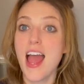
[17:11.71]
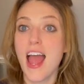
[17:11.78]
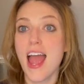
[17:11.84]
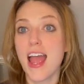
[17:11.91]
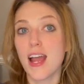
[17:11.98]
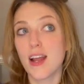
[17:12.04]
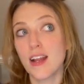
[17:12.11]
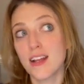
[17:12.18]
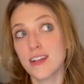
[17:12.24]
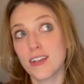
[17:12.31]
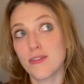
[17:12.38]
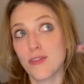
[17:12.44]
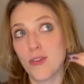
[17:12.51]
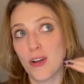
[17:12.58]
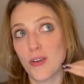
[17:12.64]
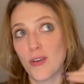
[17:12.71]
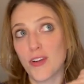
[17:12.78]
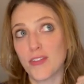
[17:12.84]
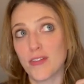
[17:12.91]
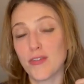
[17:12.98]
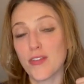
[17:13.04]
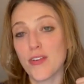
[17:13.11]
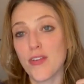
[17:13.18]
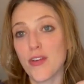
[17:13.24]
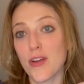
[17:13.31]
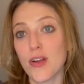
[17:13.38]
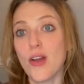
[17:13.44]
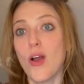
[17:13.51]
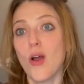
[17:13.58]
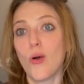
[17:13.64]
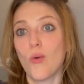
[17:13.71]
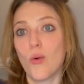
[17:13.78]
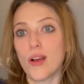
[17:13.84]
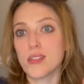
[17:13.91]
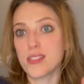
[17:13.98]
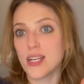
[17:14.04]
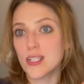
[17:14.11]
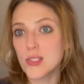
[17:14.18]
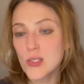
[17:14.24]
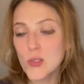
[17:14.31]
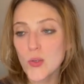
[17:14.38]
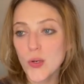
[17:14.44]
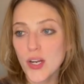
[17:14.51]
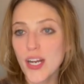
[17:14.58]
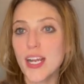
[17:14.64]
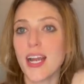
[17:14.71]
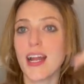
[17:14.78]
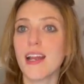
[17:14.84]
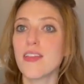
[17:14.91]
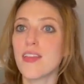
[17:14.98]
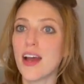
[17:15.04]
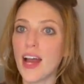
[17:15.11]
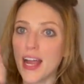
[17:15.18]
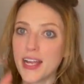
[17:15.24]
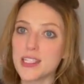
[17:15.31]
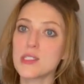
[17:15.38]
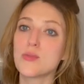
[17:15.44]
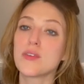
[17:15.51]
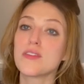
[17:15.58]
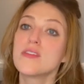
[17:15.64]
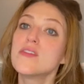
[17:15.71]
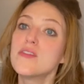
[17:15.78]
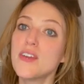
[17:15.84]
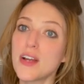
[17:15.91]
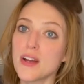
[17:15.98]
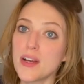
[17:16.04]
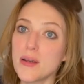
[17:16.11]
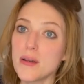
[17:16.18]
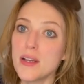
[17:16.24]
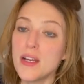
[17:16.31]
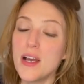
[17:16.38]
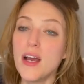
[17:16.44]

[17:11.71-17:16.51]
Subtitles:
And if you want to go even further, West Side Story and In the Heights were very